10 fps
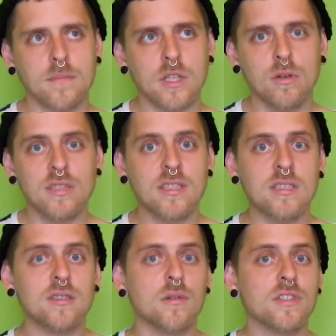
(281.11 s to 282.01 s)

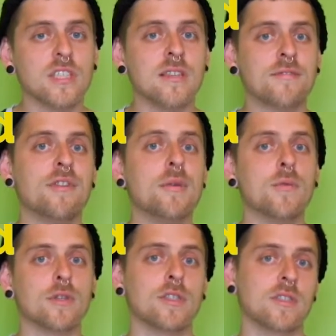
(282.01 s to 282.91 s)
consist of just 3
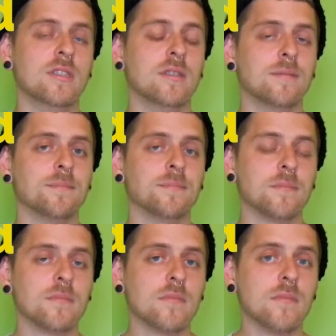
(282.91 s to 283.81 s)
words,
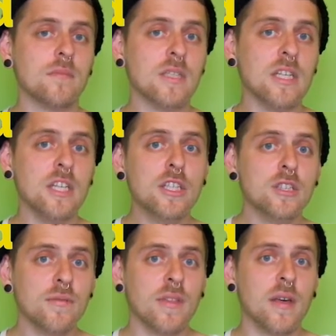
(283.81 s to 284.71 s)
each
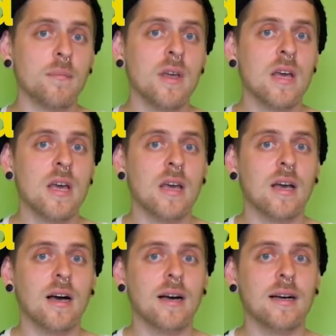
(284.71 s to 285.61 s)
of them
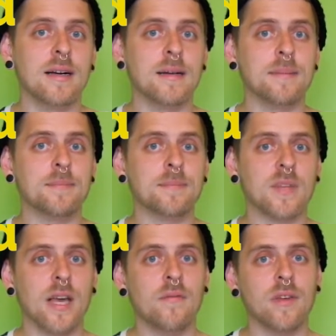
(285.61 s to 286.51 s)

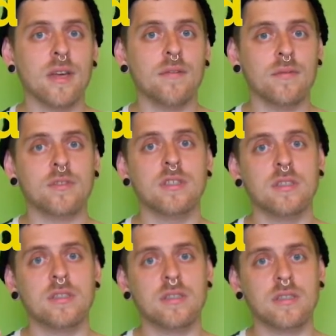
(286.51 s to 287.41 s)
having a
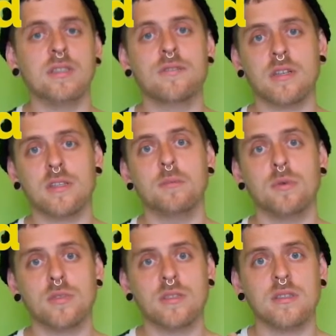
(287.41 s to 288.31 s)
very significant,
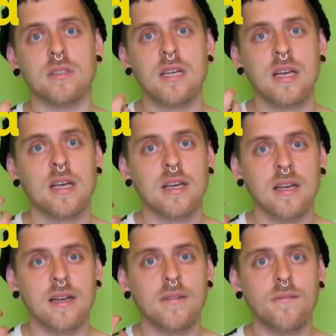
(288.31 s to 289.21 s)
important
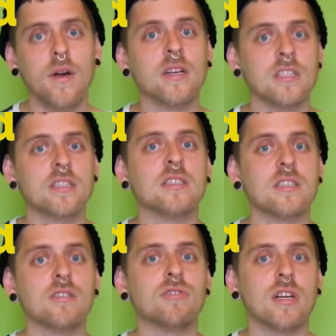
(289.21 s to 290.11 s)
function in the
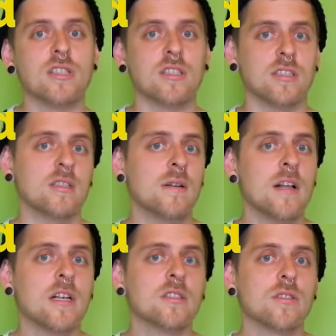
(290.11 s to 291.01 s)
structure.
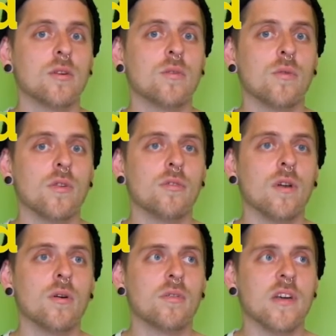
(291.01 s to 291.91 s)
So you
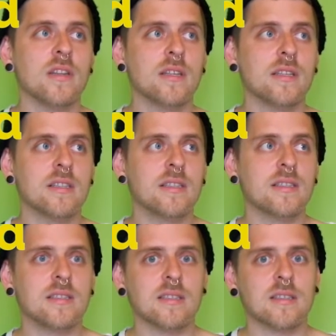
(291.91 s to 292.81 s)
know that it
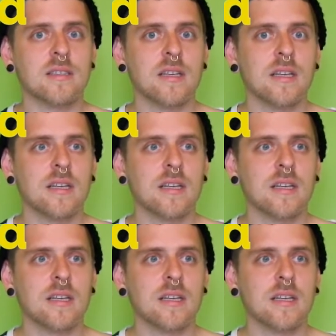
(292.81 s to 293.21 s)
is